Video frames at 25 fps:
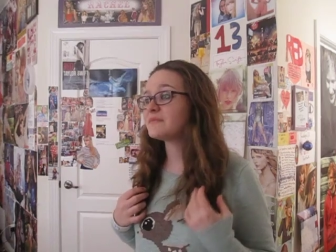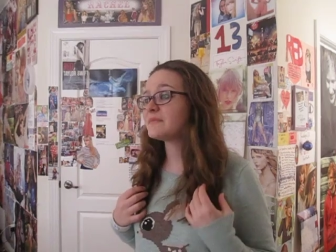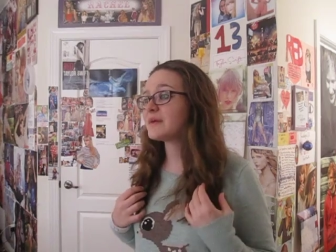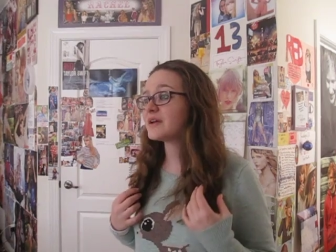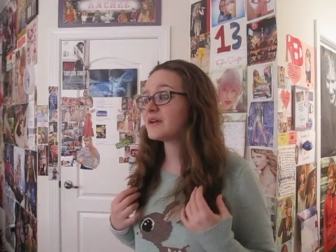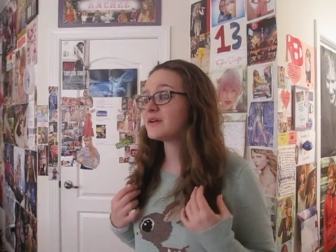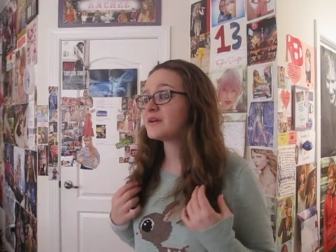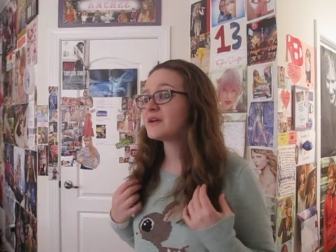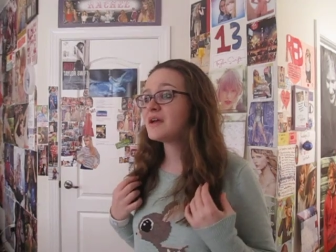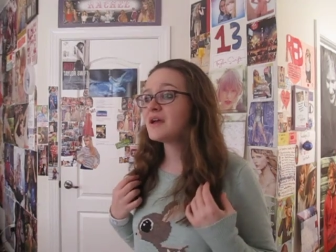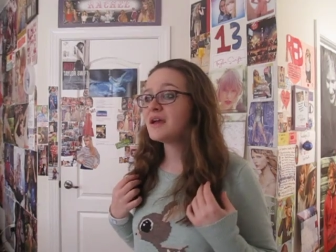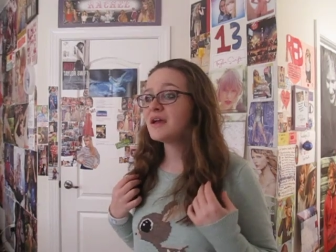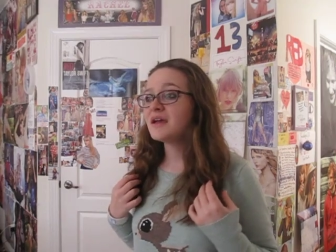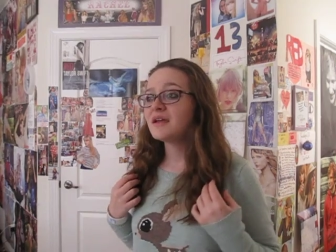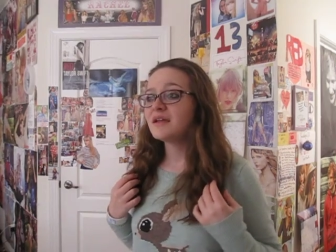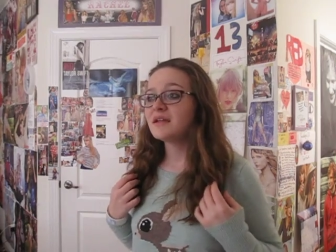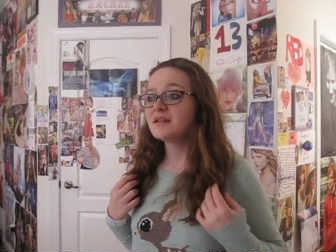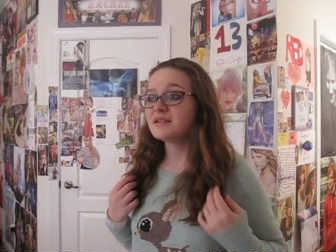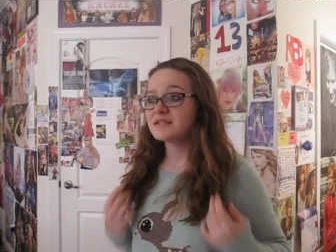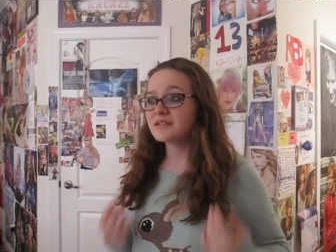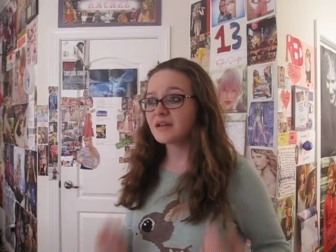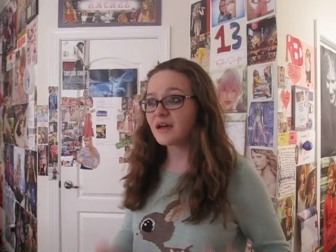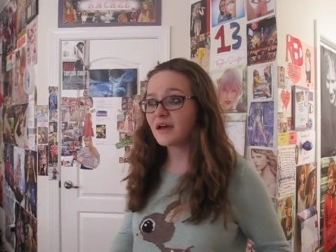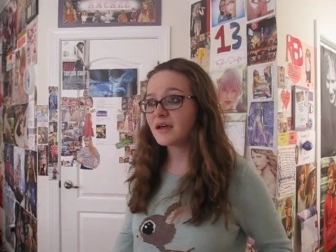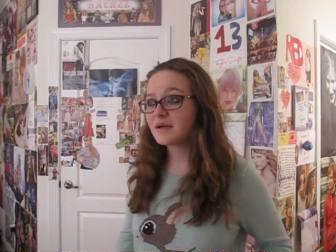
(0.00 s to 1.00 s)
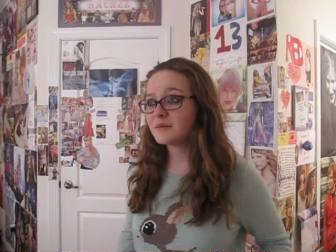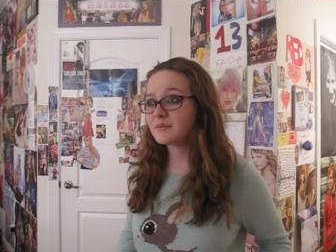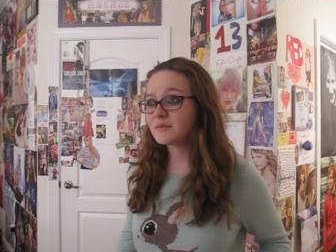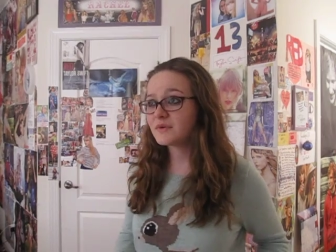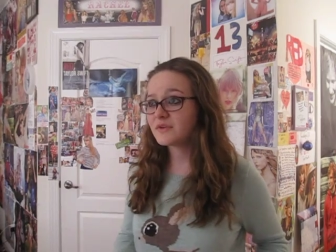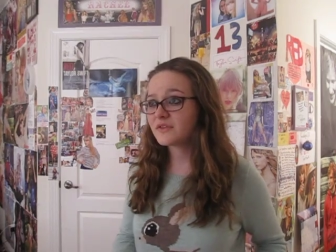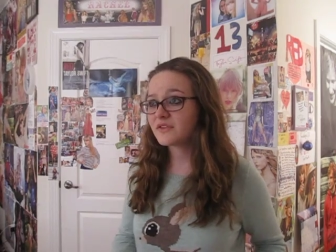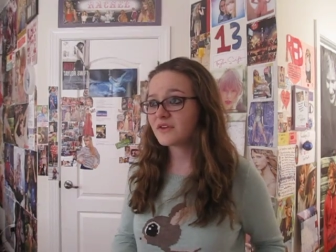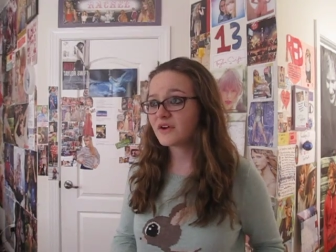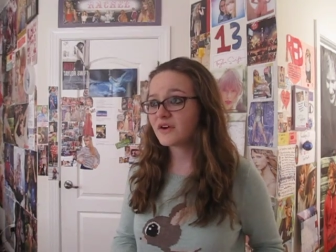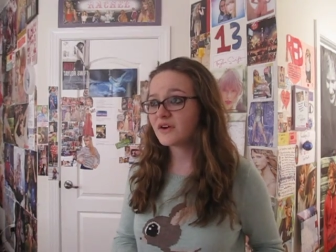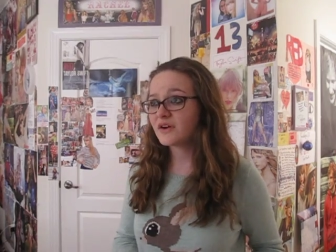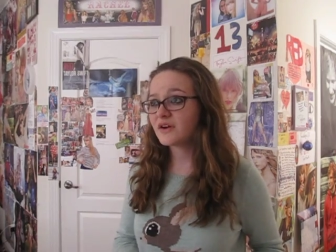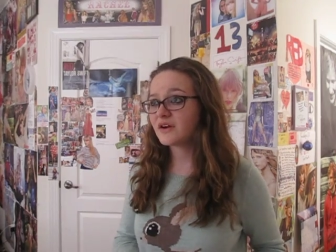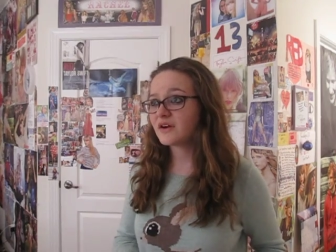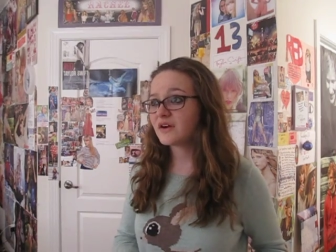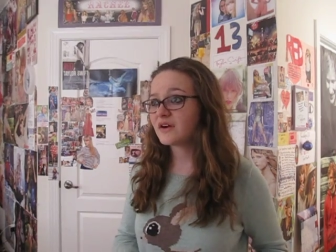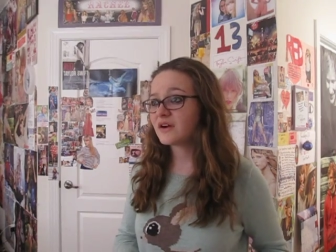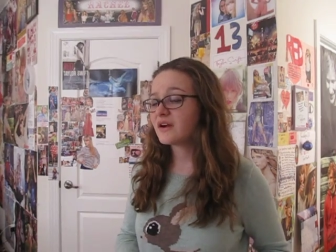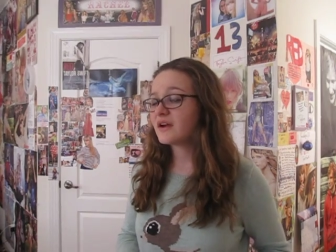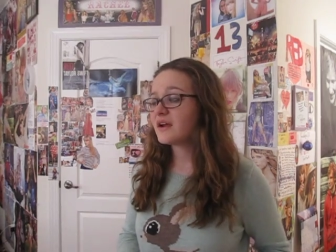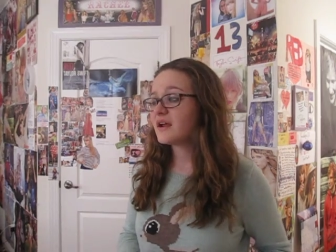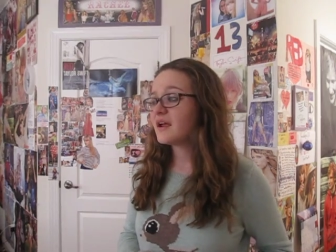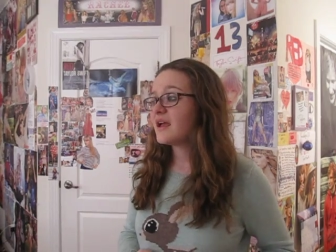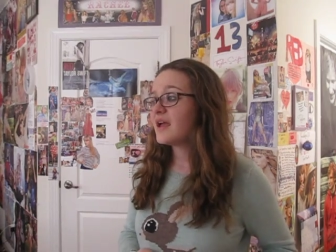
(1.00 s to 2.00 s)
my time with
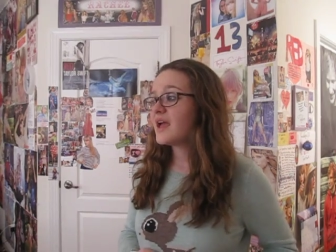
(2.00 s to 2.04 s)
her